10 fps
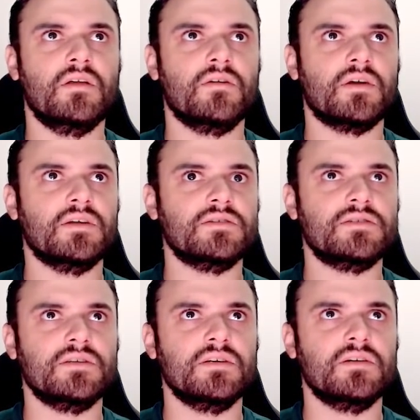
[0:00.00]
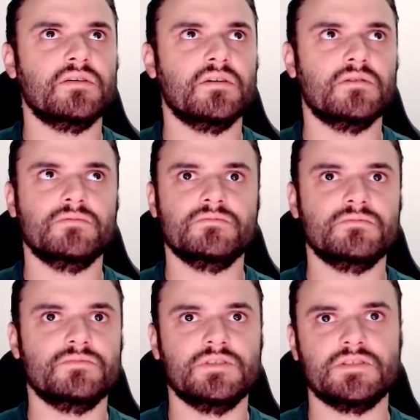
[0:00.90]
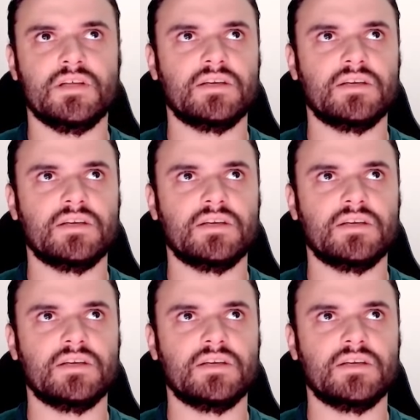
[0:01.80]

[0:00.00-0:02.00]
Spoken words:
you can see, oh, just like